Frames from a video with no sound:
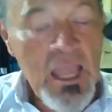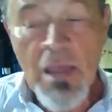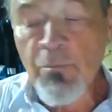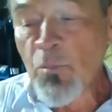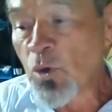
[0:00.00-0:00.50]

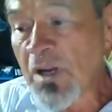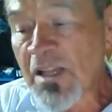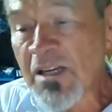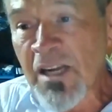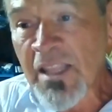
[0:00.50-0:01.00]
am
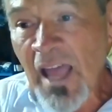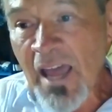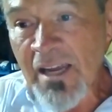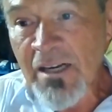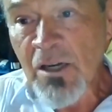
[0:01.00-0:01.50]
already
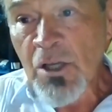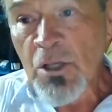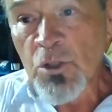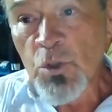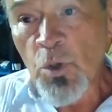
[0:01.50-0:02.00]
retired.
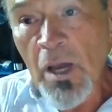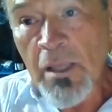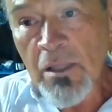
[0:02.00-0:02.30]
So I